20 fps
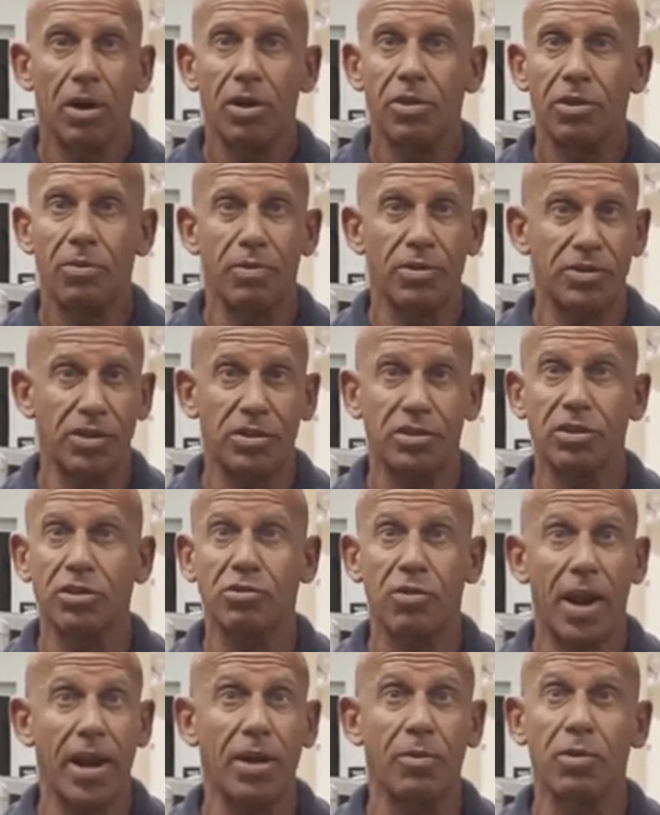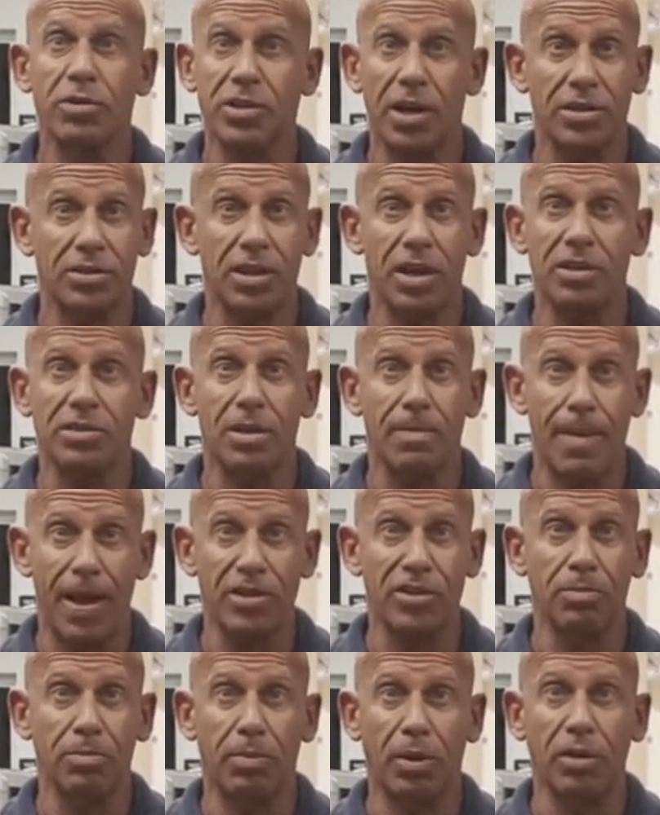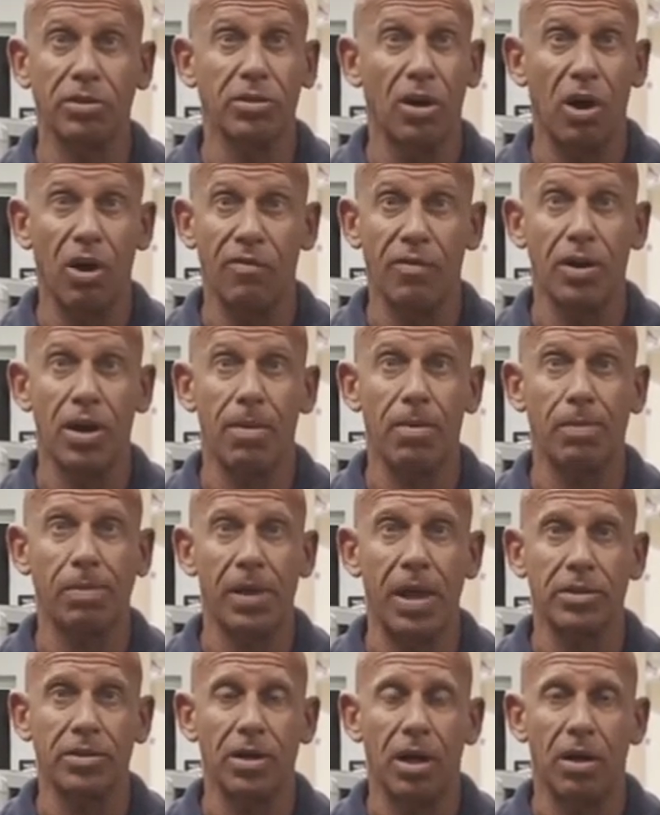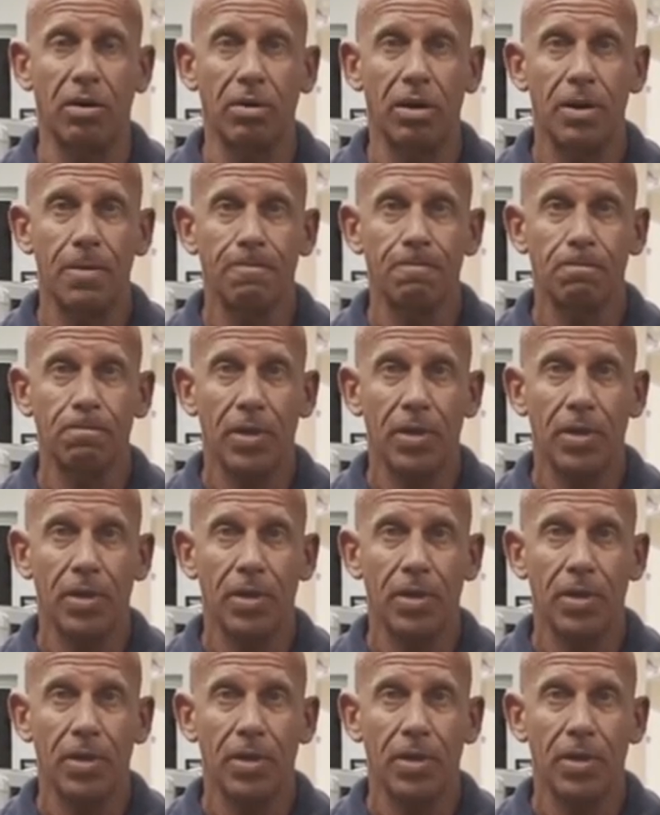the resistance training, which I said is the magic bullet to overcome a plateau,